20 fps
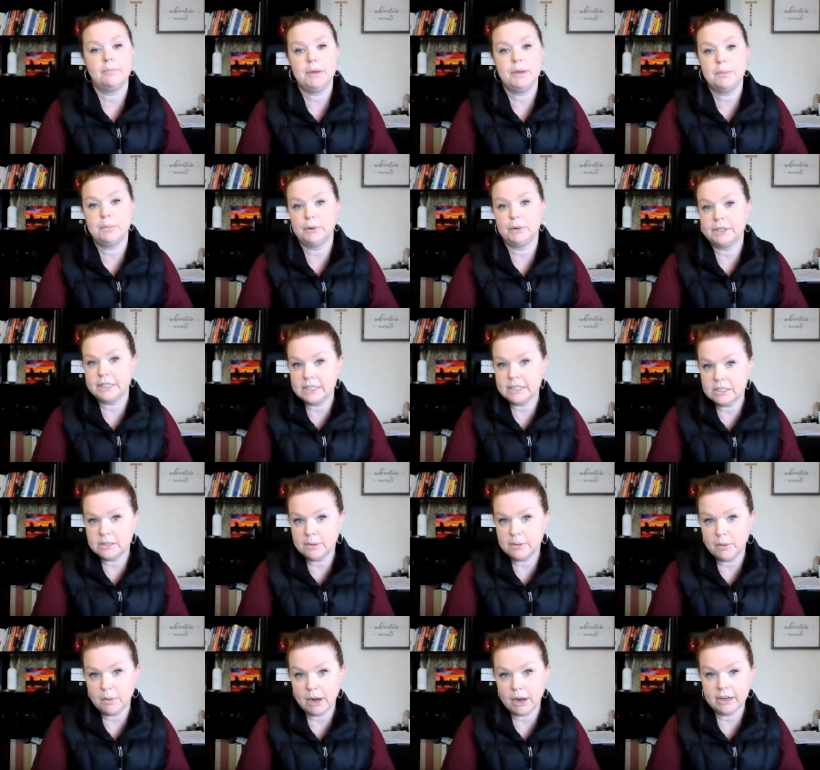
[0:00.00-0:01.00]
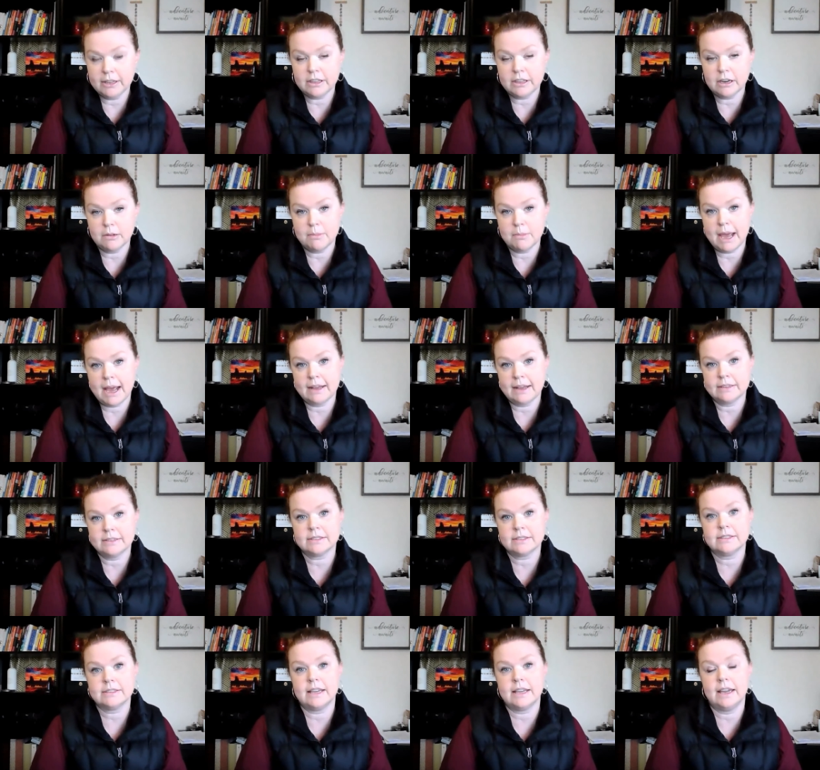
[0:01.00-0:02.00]
People need to be wearing their
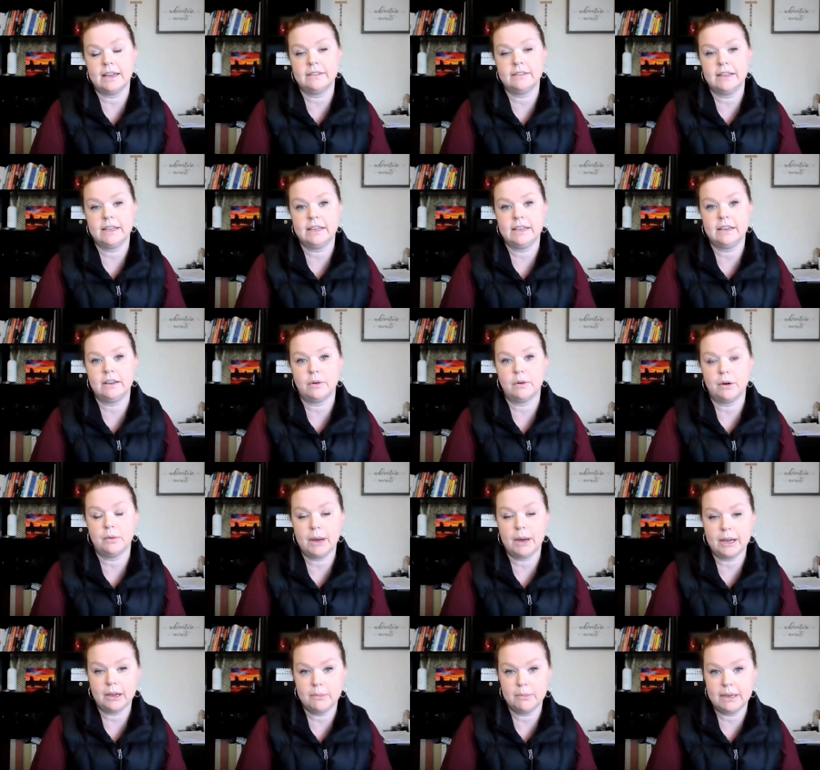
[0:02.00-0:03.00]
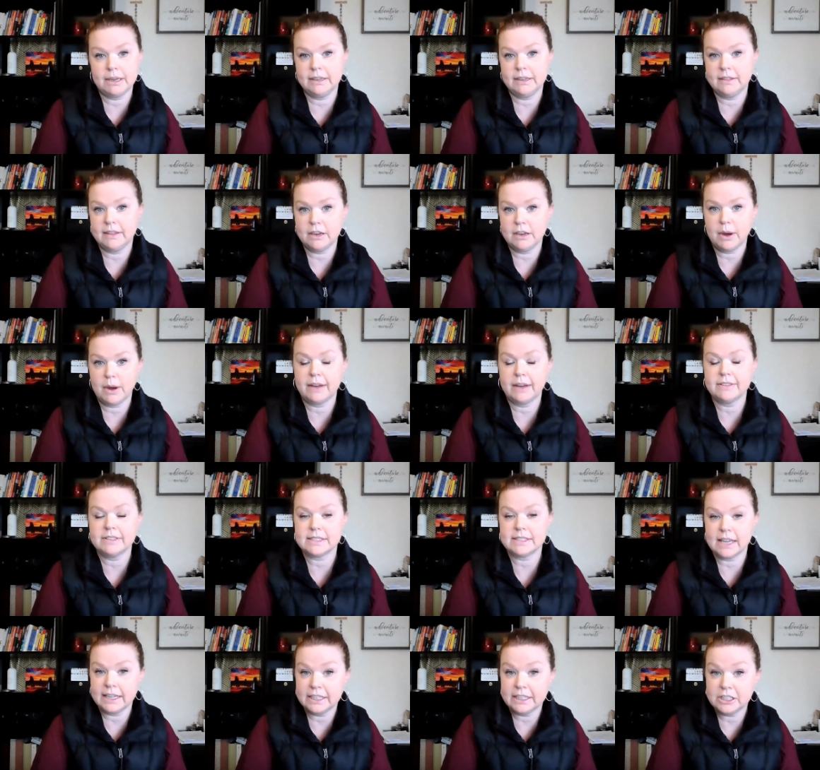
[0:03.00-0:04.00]
masks, and they are recommending that you have a
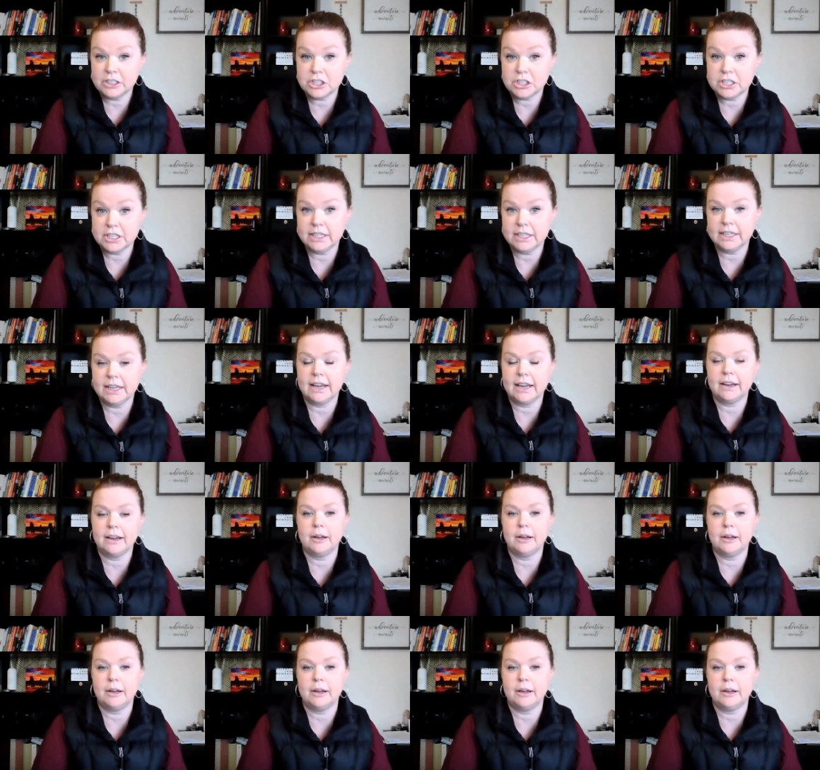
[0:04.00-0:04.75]
sign-in sheet